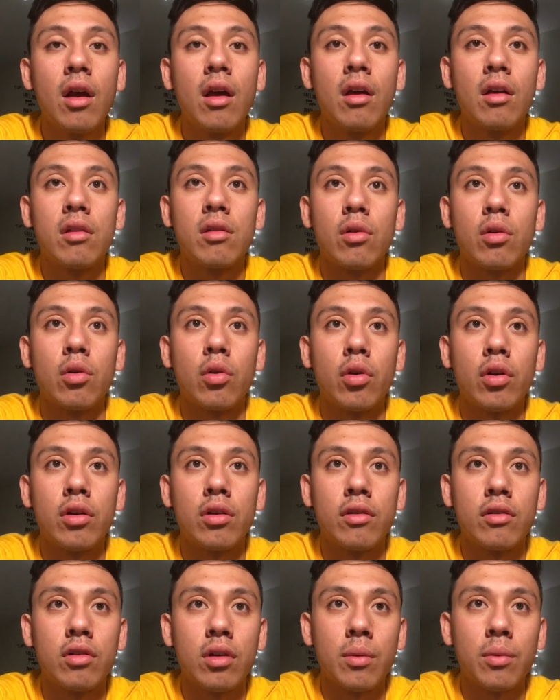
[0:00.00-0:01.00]
So in order
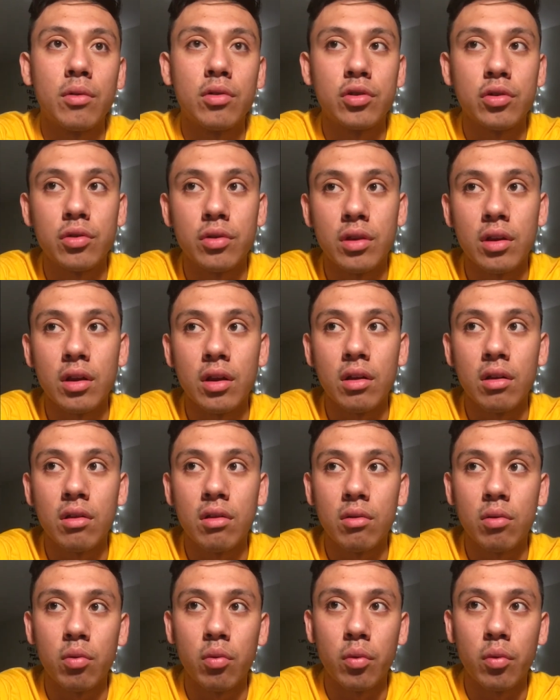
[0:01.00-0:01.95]
to troubleshoot this,